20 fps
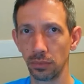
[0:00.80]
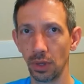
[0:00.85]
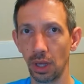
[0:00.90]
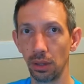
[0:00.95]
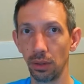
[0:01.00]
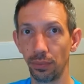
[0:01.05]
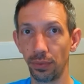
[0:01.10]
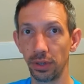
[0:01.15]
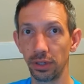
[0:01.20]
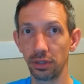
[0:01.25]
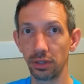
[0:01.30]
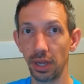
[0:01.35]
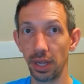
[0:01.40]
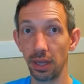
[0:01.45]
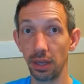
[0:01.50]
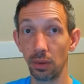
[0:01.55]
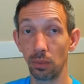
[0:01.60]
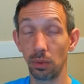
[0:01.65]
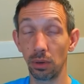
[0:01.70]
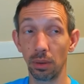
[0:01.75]
Hello friends
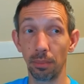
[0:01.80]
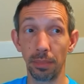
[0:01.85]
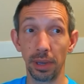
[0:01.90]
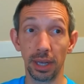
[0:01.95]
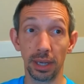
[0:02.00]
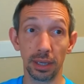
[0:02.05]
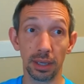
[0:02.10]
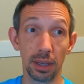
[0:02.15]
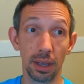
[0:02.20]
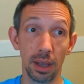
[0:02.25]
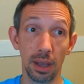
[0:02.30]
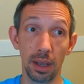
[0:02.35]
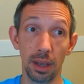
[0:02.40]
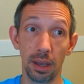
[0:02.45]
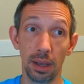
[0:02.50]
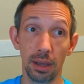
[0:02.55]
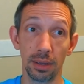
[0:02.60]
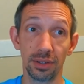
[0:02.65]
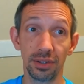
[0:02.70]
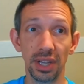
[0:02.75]
and welcome back.
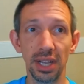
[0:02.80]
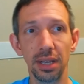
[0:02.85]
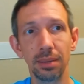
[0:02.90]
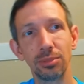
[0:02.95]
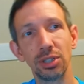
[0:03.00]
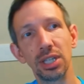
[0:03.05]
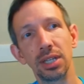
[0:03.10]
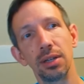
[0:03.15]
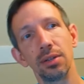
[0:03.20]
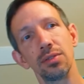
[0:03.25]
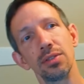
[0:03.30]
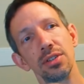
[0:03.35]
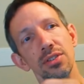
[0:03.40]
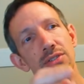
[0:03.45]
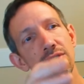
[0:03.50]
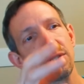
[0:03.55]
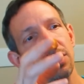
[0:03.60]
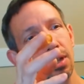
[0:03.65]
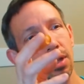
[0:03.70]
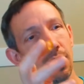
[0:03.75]
Today I'm checking out
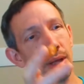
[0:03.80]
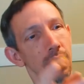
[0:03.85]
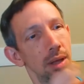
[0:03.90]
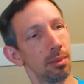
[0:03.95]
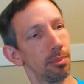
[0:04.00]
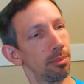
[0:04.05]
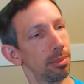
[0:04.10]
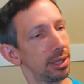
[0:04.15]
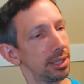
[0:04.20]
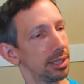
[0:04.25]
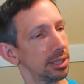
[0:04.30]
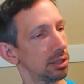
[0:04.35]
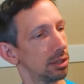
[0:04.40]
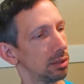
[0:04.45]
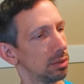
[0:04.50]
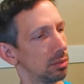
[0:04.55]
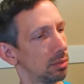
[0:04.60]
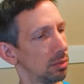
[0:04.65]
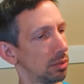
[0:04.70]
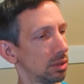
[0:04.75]
this
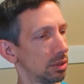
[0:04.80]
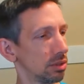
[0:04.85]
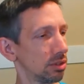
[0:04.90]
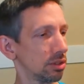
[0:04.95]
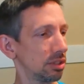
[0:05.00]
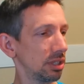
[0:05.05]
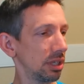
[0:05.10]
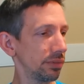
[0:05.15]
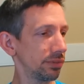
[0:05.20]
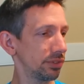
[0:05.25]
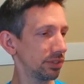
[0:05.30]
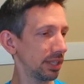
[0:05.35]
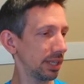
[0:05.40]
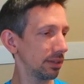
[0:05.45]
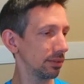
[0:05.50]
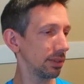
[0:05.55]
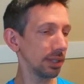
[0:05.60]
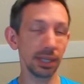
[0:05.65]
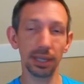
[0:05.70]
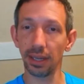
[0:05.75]
BLEKOO
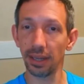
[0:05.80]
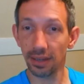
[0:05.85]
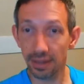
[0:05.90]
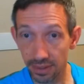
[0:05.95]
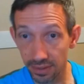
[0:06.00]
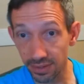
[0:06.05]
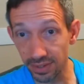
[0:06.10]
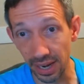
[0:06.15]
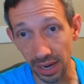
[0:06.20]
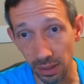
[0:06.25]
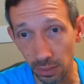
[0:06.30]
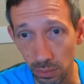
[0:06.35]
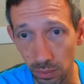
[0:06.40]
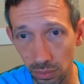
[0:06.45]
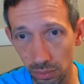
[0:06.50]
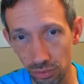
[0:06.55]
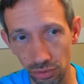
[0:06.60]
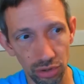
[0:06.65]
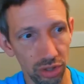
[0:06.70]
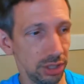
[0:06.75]
self-centering
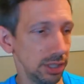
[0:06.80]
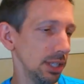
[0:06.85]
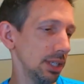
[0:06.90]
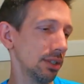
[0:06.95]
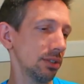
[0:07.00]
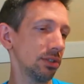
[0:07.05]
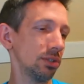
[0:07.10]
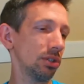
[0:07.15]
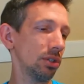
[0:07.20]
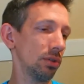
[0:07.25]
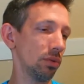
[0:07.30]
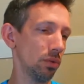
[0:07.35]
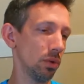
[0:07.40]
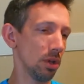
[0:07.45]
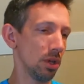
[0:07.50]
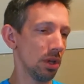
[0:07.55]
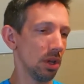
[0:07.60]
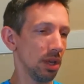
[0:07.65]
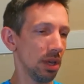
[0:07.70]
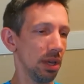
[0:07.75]
dowel jig. So
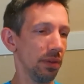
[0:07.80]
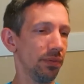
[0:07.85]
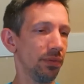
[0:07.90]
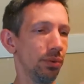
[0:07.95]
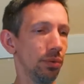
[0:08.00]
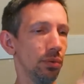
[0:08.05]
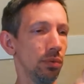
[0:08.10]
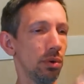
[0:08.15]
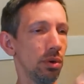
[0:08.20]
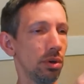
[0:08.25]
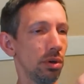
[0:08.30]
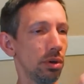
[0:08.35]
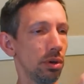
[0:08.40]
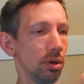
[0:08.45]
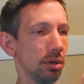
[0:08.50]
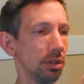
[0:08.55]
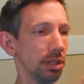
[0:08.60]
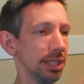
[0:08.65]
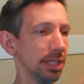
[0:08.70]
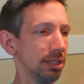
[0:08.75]
if you
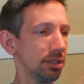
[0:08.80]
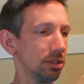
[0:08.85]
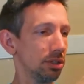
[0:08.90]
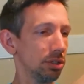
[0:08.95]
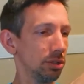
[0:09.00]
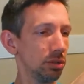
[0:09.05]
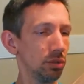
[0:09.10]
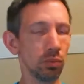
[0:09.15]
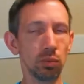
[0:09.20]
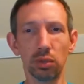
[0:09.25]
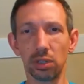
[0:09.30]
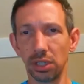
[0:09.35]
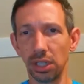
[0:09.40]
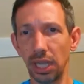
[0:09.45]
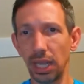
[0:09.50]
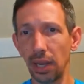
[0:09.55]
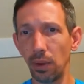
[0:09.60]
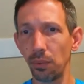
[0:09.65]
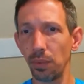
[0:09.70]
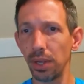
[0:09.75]
are into
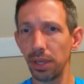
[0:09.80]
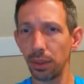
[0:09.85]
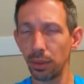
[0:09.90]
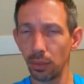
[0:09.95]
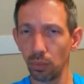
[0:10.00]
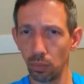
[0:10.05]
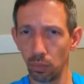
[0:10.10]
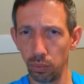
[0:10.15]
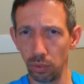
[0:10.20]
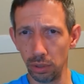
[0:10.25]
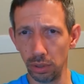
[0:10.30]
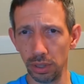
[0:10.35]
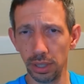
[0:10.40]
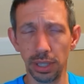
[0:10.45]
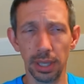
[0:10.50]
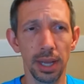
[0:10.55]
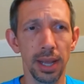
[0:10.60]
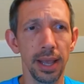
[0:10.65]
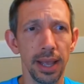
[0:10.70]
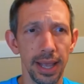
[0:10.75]
working with
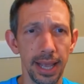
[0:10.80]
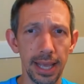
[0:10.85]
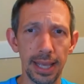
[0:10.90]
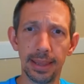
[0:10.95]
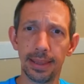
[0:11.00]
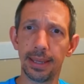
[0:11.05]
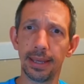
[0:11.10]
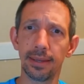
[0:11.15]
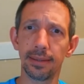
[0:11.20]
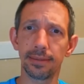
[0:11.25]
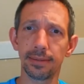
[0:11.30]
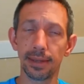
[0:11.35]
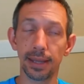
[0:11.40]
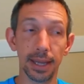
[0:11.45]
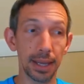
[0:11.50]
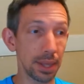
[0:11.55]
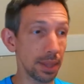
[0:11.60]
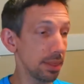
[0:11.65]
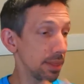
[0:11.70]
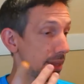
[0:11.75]
wood and things
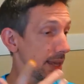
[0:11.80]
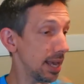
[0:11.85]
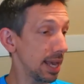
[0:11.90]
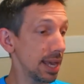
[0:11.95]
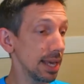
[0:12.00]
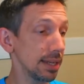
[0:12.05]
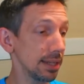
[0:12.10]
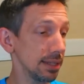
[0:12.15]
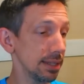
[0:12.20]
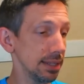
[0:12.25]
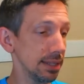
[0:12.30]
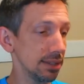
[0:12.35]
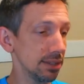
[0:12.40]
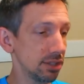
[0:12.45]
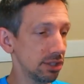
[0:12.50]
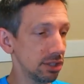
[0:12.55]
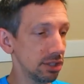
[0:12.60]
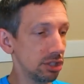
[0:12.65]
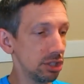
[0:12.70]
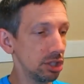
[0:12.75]
like that, it's
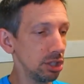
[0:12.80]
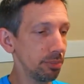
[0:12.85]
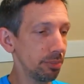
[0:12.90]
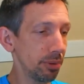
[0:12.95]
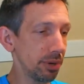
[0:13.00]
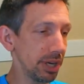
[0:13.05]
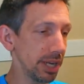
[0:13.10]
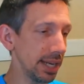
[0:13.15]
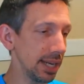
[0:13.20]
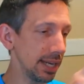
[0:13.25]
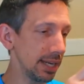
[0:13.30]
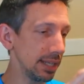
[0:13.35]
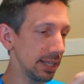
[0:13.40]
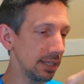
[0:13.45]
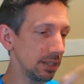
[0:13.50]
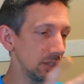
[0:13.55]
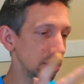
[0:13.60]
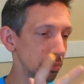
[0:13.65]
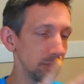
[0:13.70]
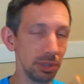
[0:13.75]
super
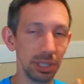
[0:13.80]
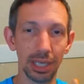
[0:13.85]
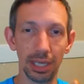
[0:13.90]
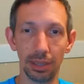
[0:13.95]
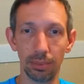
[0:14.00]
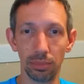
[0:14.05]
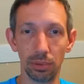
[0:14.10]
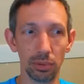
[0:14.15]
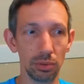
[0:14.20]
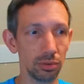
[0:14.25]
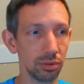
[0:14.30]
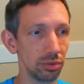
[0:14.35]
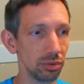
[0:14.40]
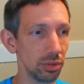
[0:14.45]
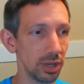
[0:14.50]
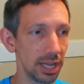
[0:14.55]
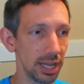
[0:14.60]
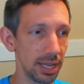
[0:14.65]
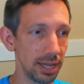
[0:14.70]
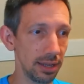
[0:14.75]
handy to be able
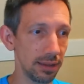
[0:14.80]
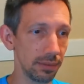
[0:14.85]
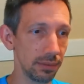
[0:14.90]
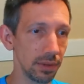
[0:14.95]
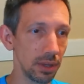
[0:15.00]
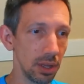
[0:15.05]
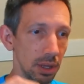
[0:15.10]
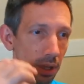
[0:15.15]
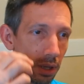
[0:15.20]
to have